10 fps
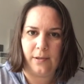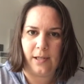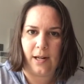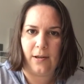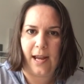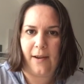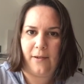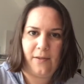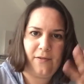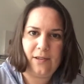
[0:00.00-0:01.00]
you know,
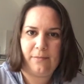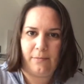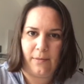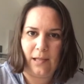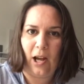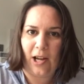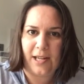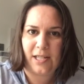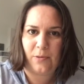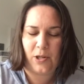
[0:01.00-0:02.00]
area for light
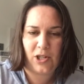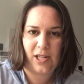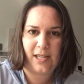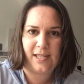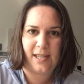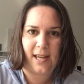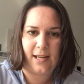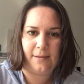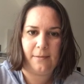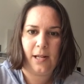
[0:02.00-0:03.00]
switches,
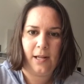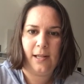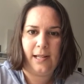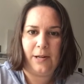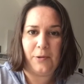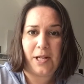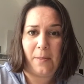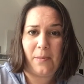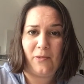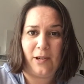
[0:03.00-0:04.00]
then it would come
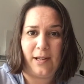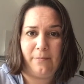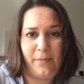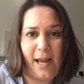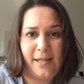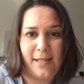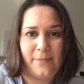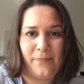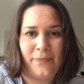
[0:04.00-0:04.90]
in pretty handy.